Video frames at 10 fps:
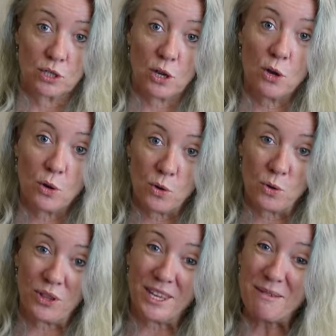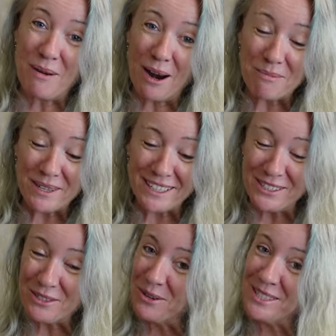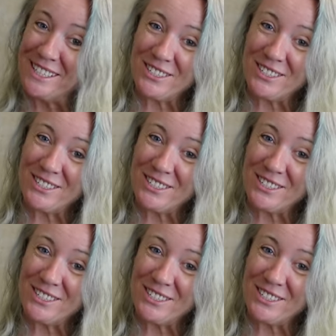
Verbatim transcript: So the apartment is already